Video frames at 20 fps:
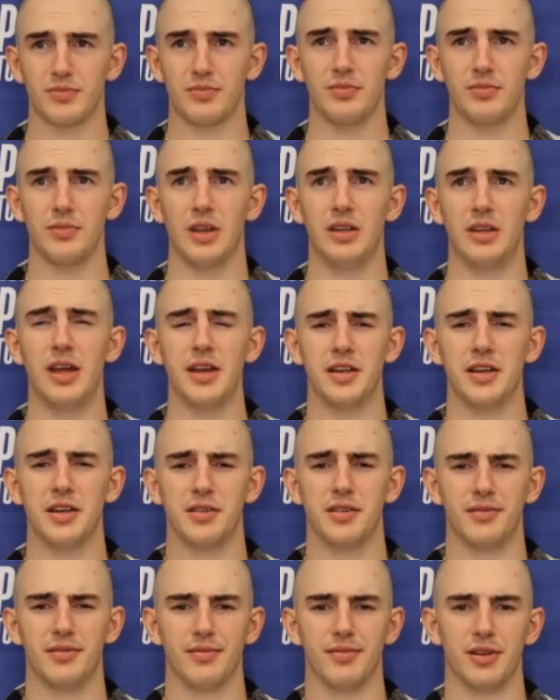not
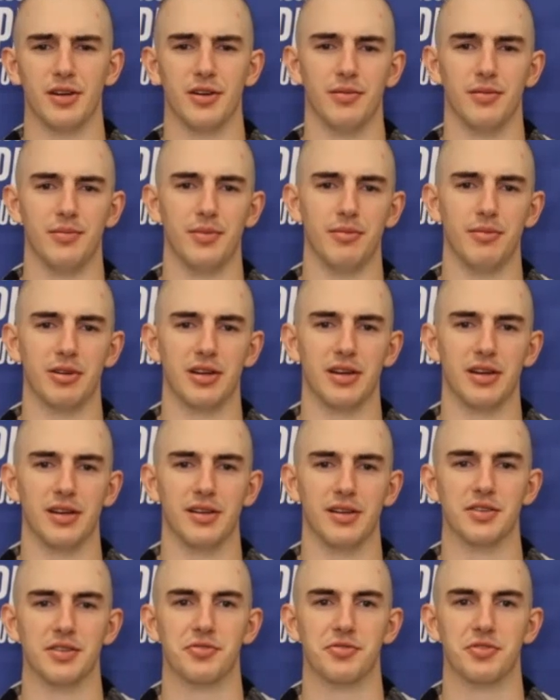in a
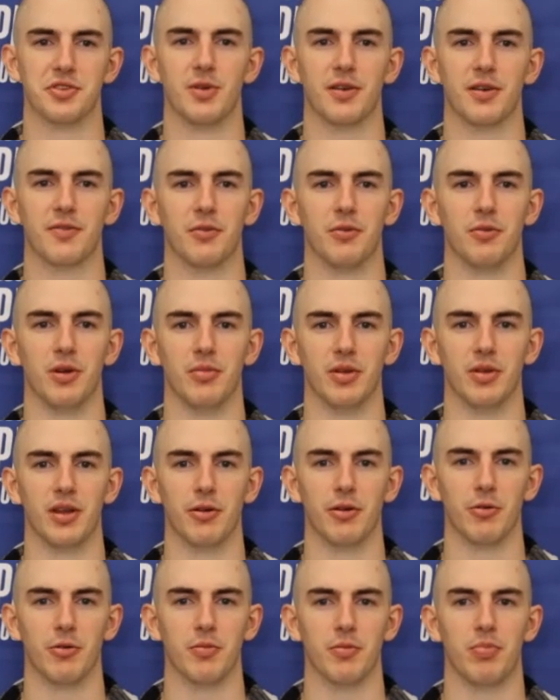disrespectful way, but they
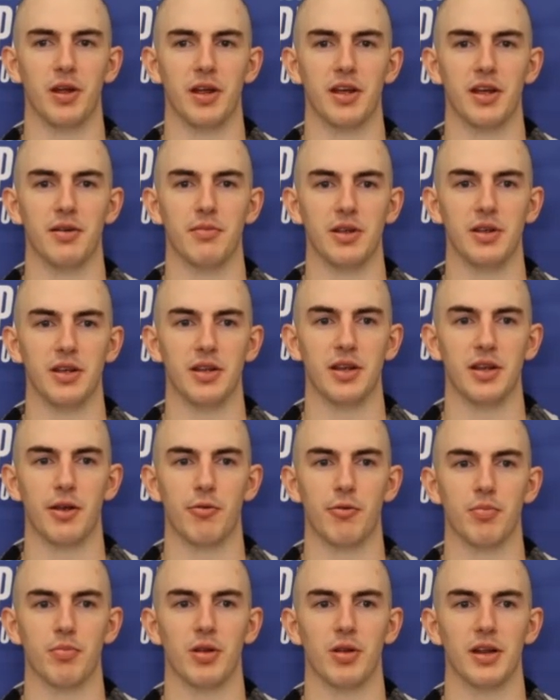weren't playing me and they
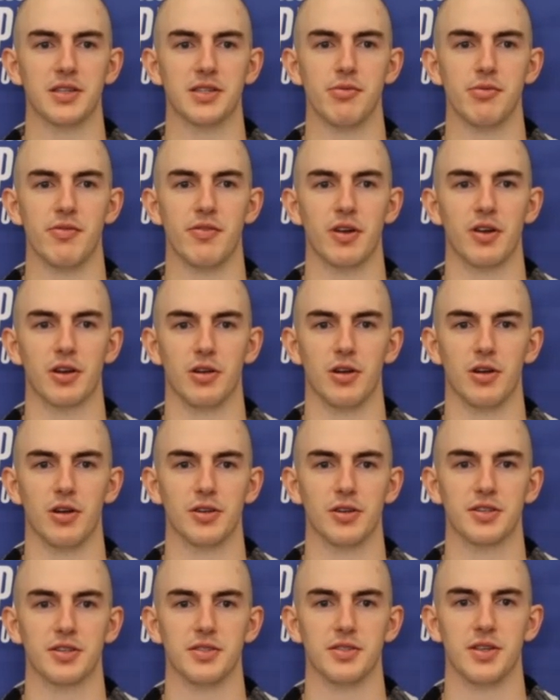weren't playing some of our
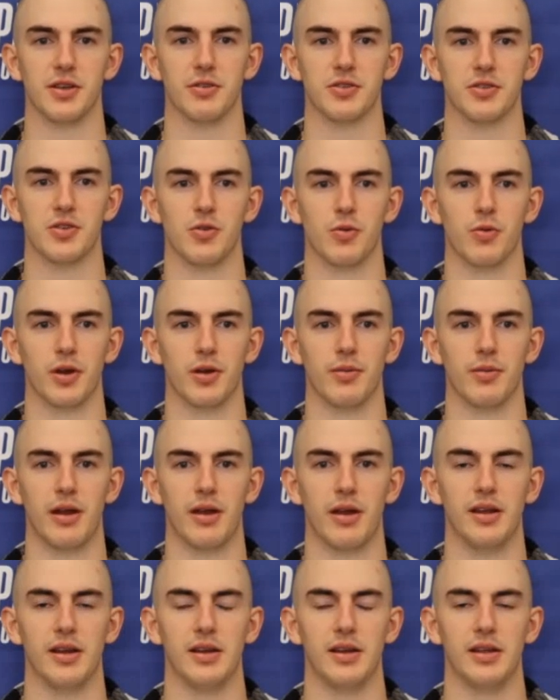guards because they were so worried about
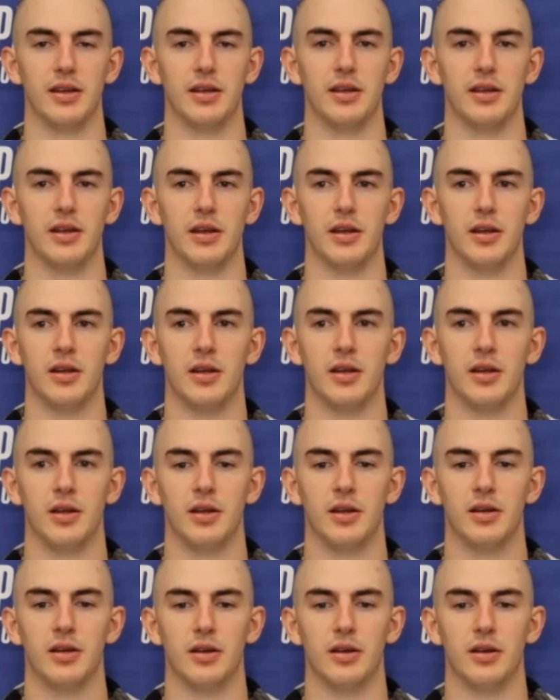AD.
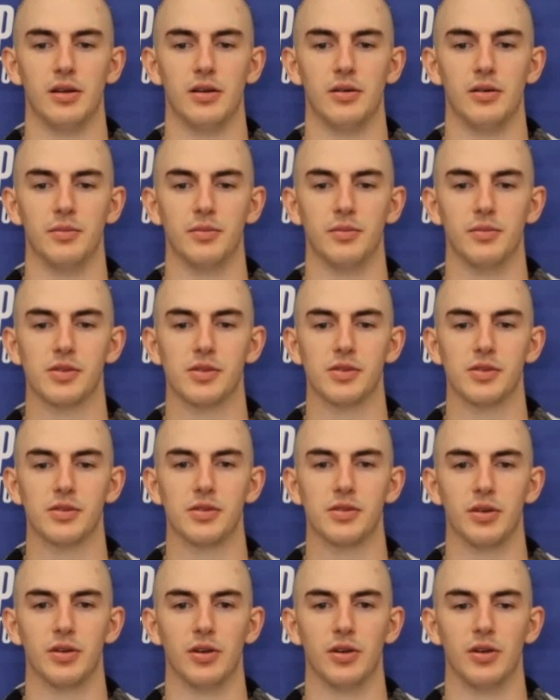
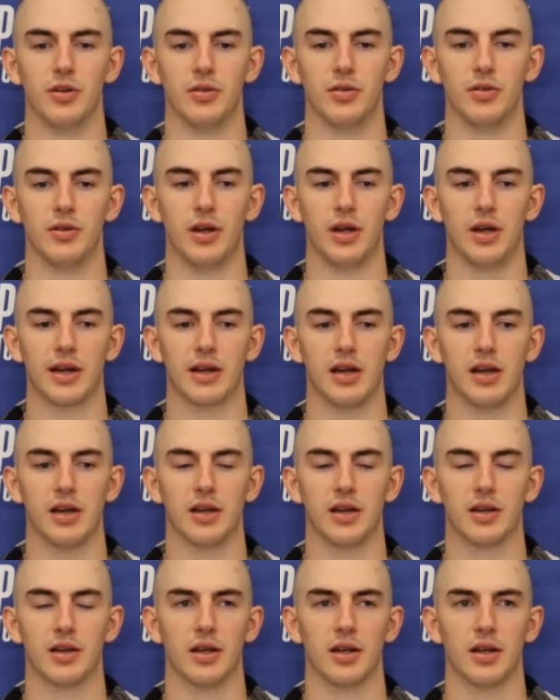I got
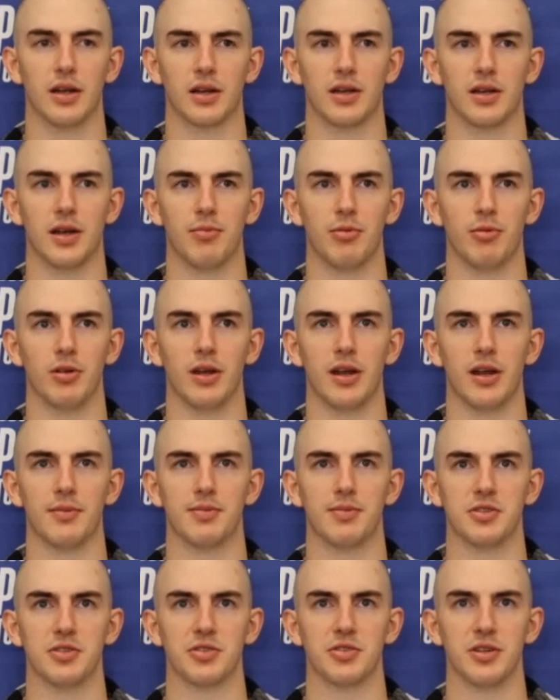a couple
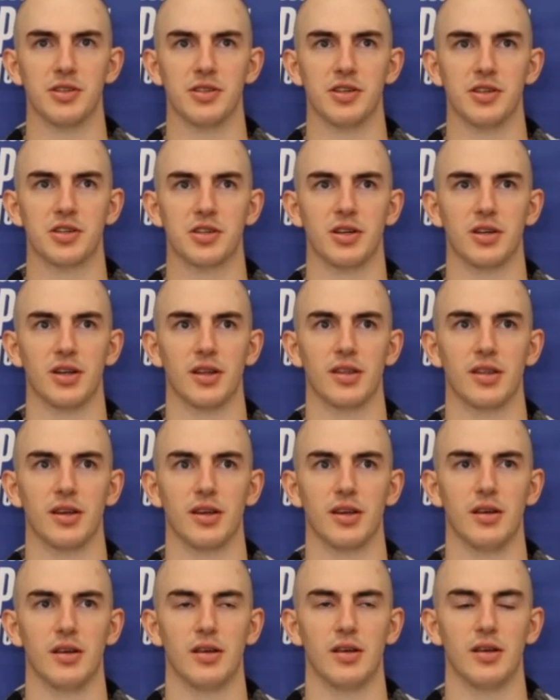layups in transition, I
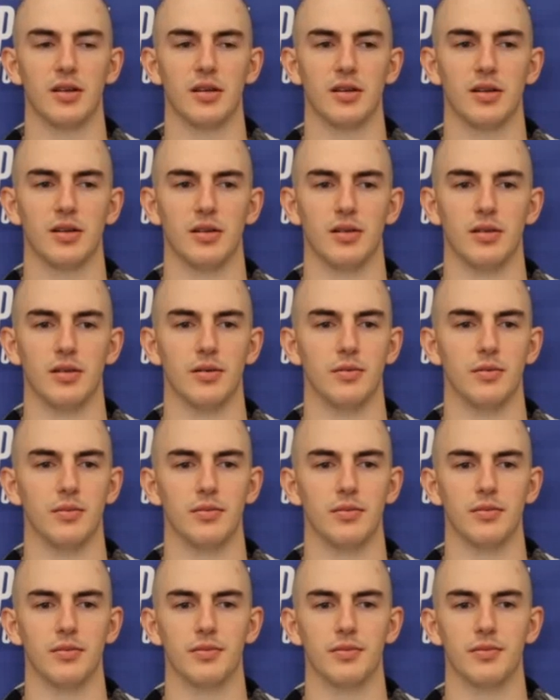think,
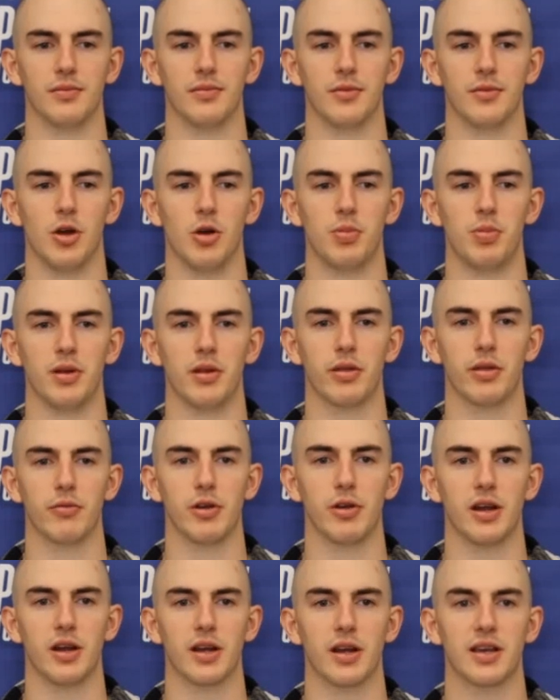open
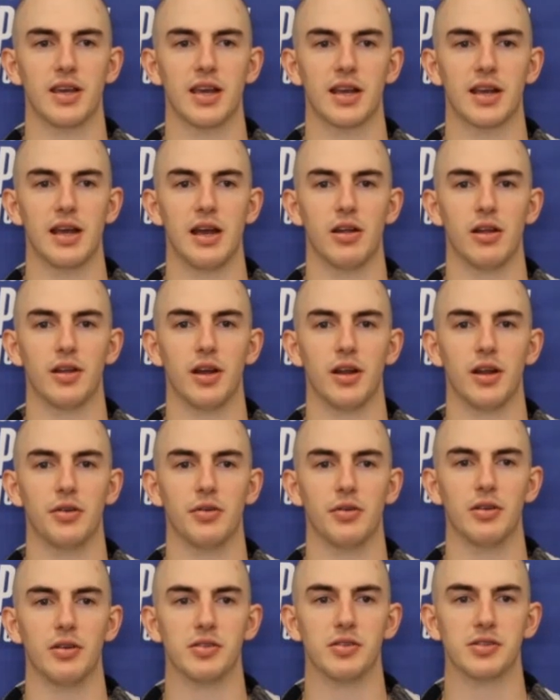three on a kick out that I
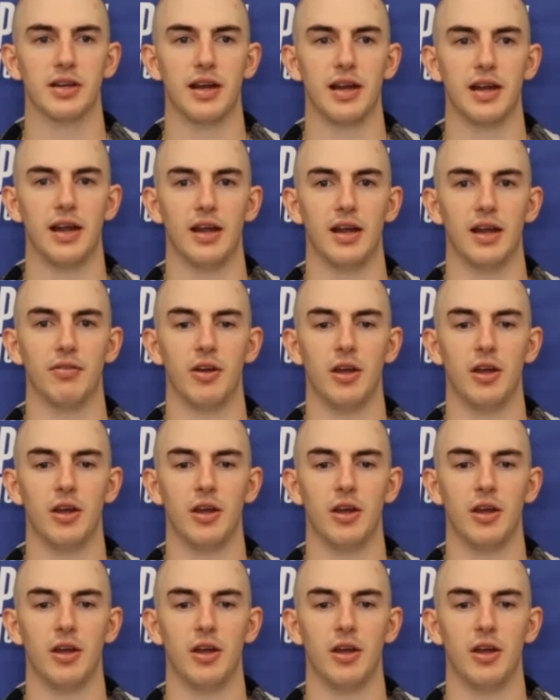knew I was going to have,